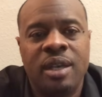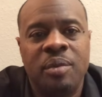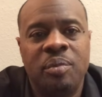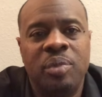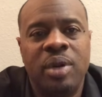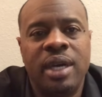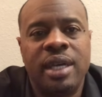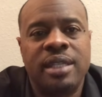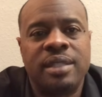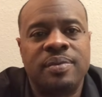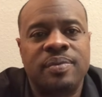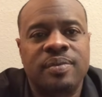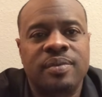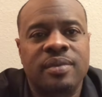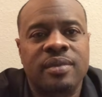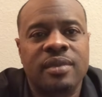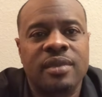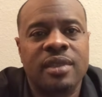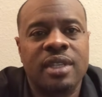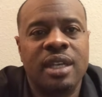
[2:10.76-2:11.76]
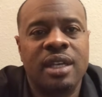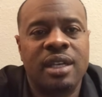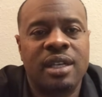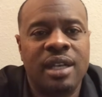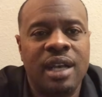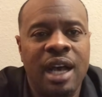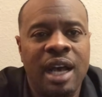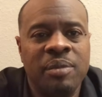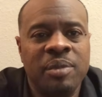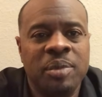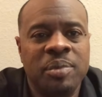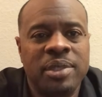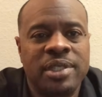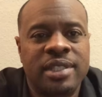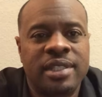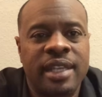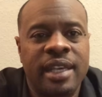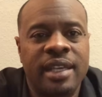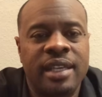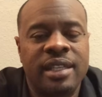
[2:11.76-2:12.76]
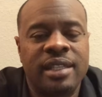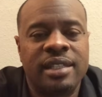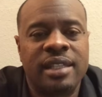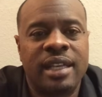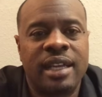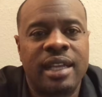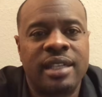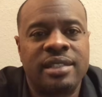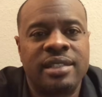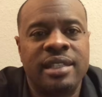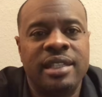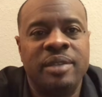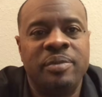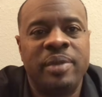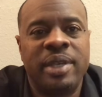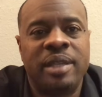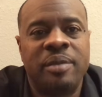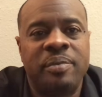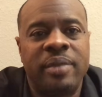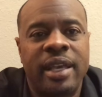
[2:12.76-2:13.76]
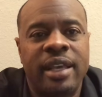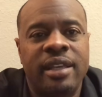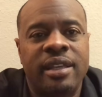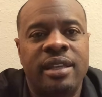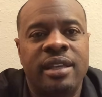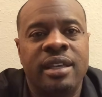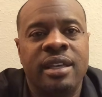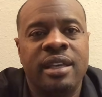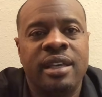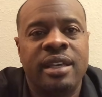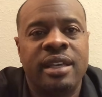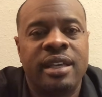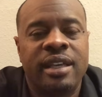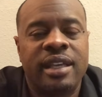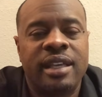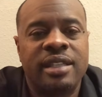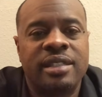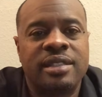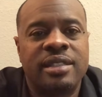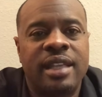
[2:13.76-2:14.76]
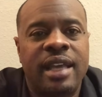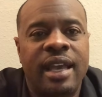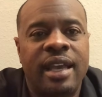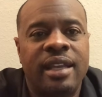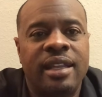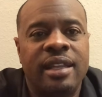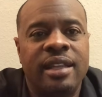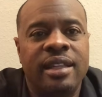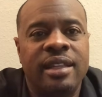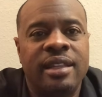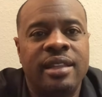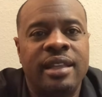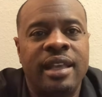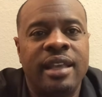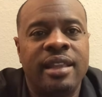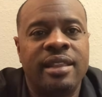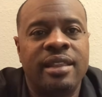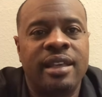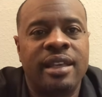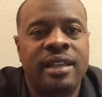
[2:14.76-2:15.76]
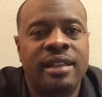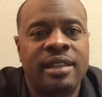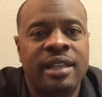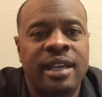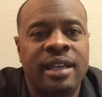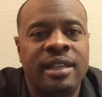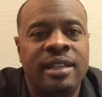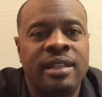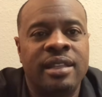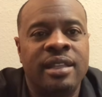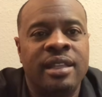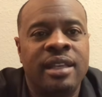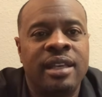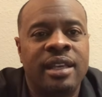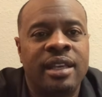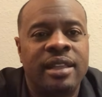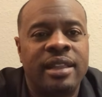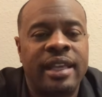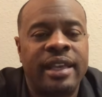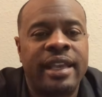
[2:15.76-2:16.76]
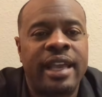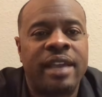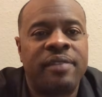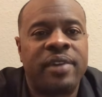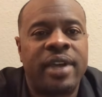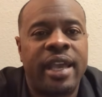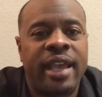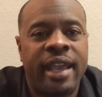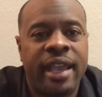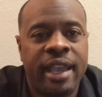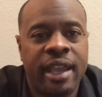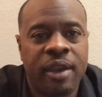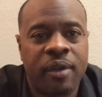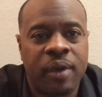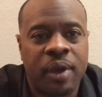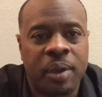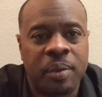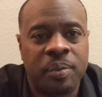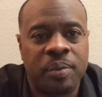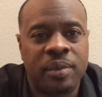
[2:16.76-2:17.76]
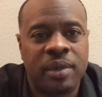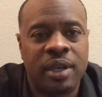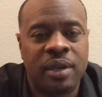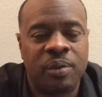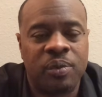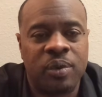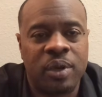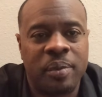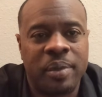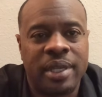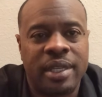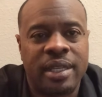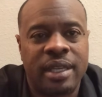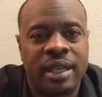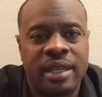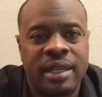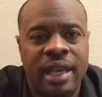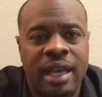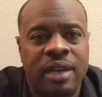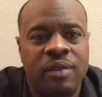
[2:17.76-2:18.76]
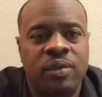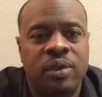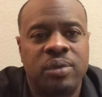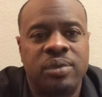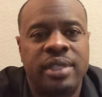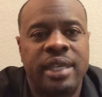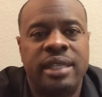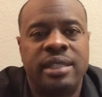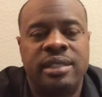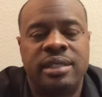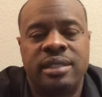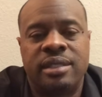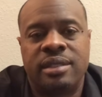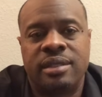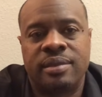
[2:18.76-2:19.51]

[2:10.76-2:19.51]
But a common mistake that I see men make is that they think that they have a harem of women and not a rotation.